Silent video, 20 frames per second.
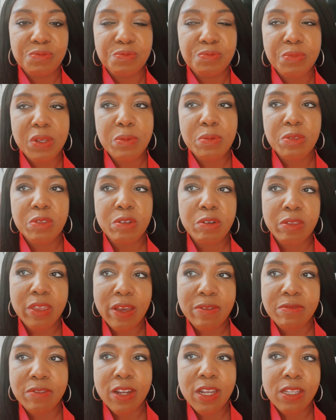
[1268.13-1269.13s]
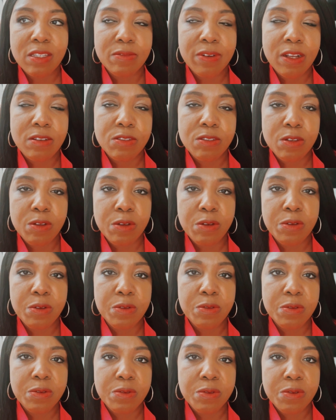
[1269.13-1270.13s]
People throw that phrase around so
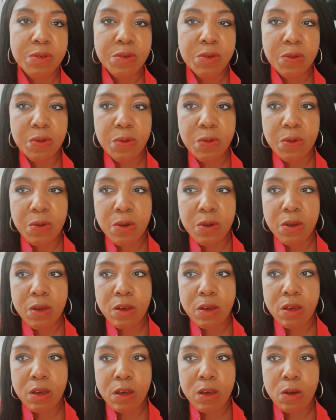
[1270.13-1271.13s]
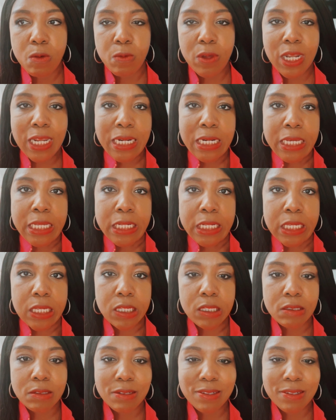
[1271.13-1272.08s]
willy-nilly,